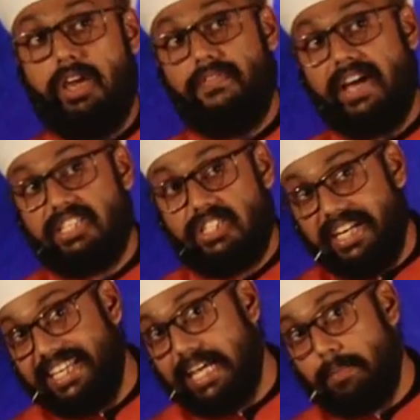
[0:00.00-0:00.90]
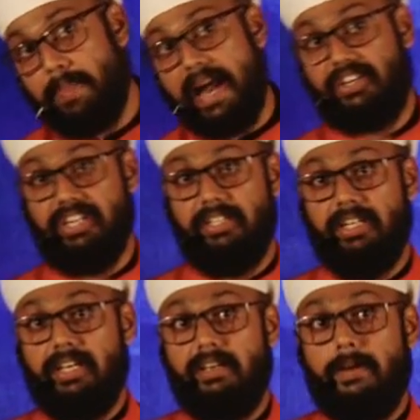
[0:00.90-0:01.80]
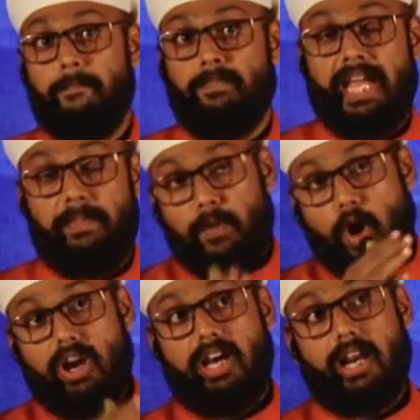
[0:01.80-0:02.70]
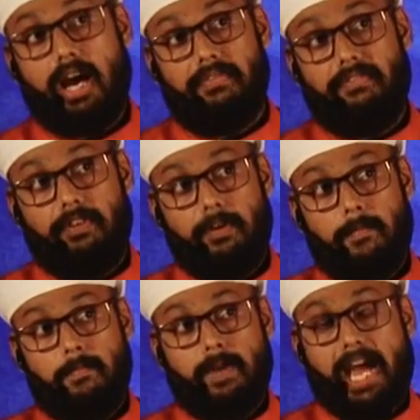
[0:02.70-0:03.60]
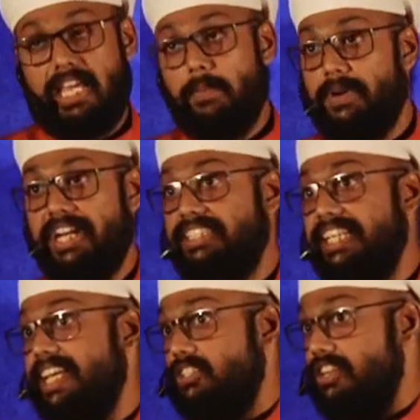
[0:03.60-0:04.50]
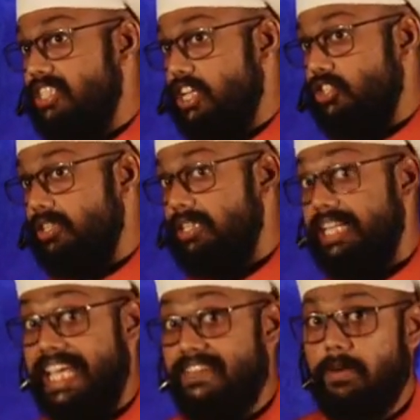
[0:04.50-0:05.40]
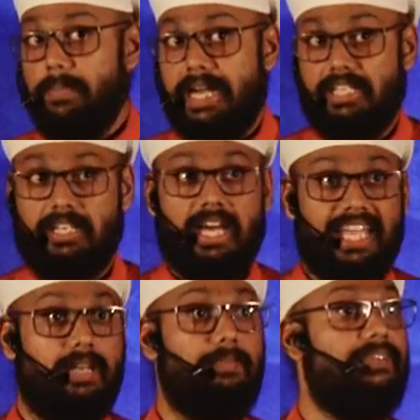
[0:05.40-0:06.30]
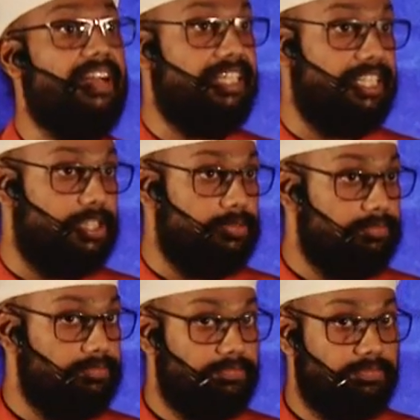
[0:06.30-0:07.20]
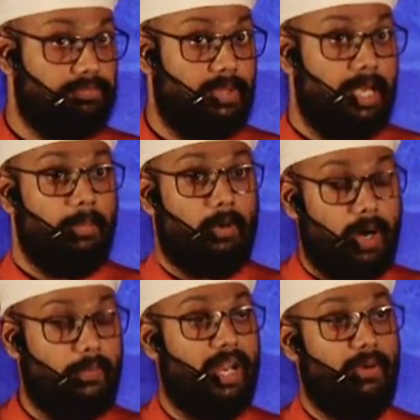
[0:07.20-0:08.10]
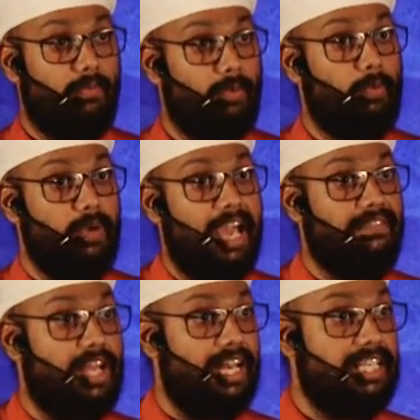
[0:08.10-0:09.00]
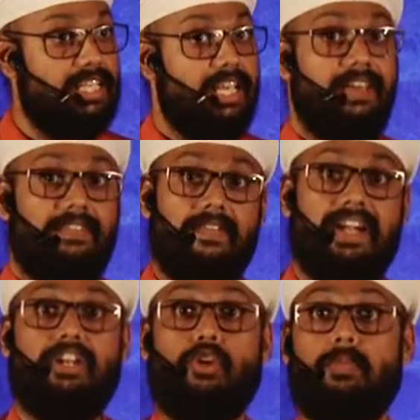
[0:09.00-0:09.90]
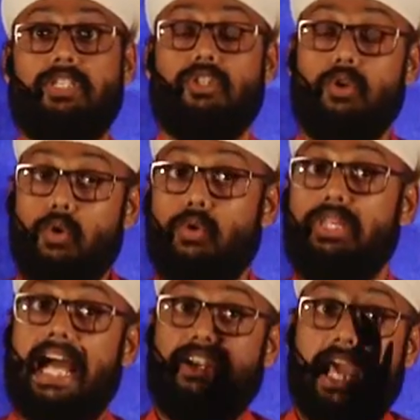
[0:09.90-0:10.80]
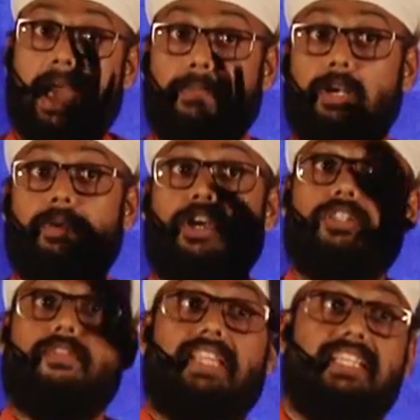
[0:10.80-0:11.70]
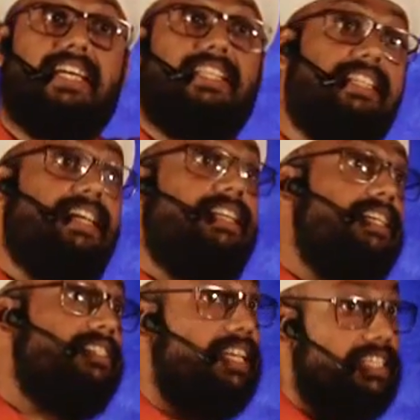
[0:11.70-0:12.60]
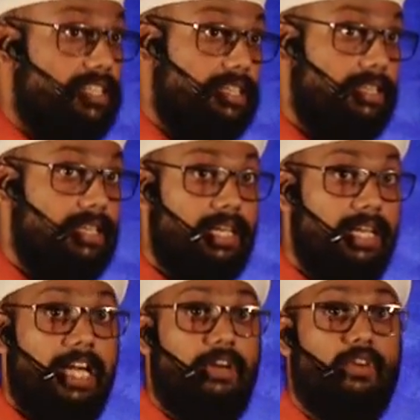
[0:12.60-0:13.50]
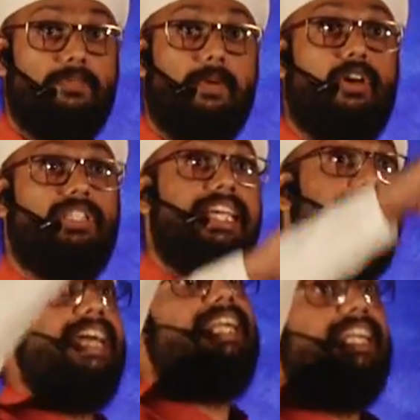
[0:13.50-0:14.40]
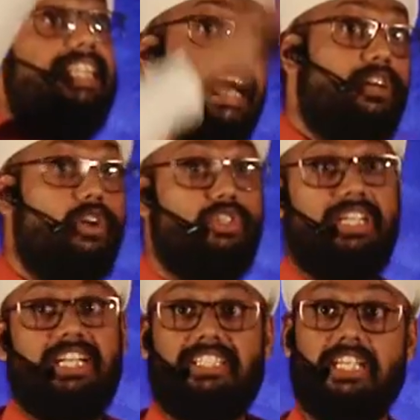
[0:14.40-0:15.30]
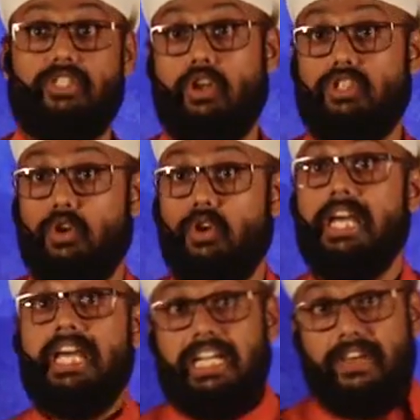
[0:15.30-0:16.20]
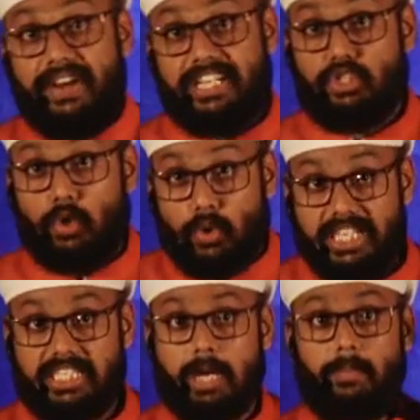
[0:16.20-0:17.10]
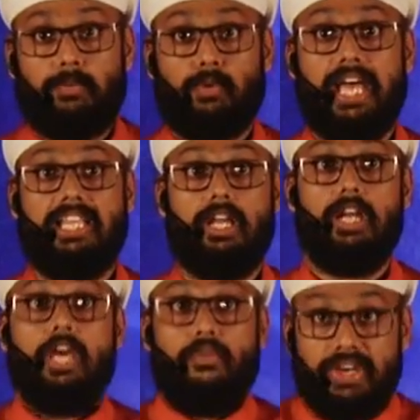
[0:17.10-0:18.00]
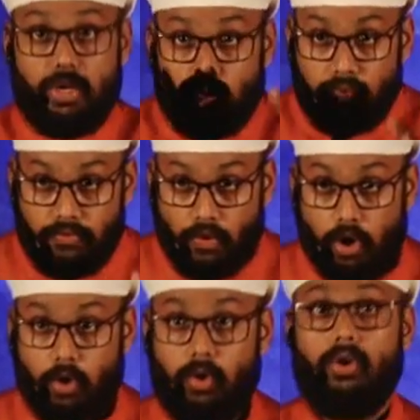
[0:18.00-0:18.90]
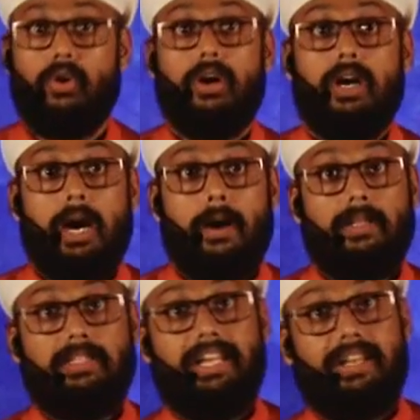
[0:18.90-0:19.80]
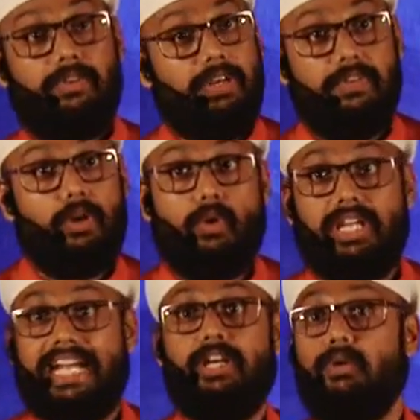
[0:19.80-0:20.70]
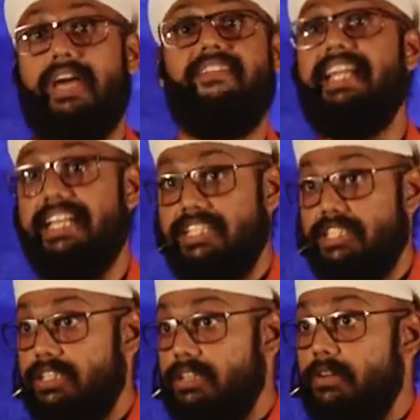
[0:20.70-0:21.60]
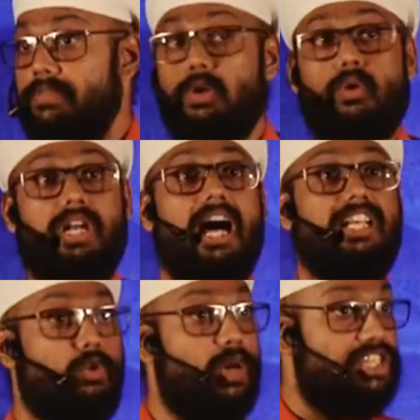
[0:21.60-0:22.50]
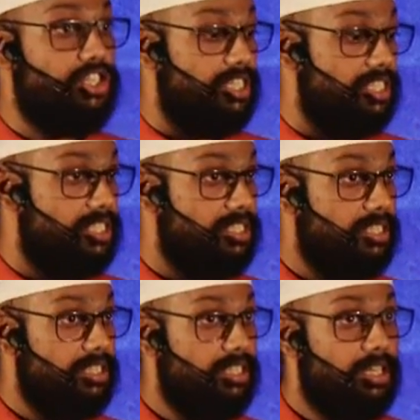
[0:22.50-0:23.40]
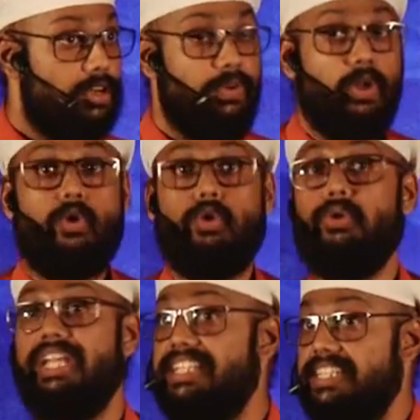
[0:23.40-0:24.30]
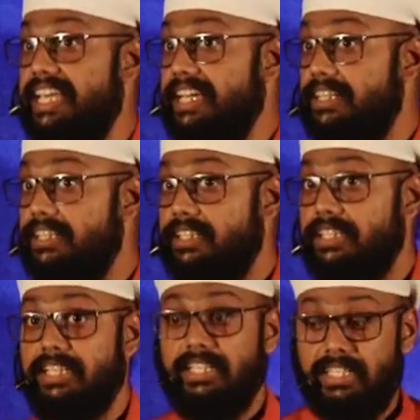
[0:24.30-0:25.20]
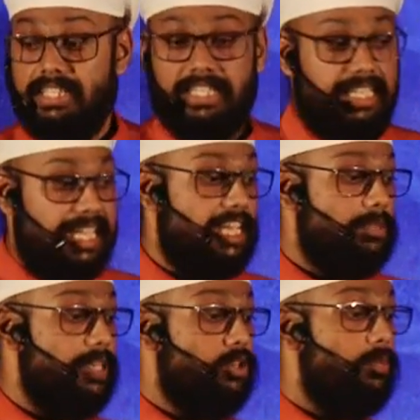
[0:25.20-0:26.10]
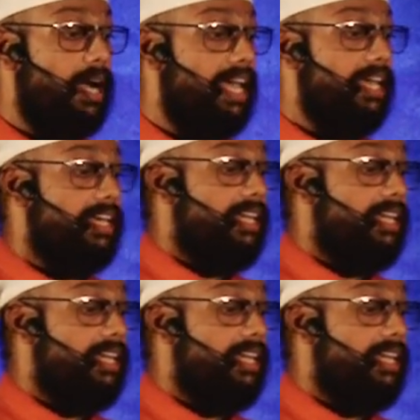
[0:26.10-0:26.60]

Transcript: if I study that pattern and plot a graph, I can predict the next recession. Even better, I can prevent it. But what we have done is, we have added rumors. No, that happened because of this and this and this reason. It was because he did that also, he did this also. Different stories come up together. We don't follow, we don't get into evidence. We don't ask questions. We don't do reasoning. That takes me to my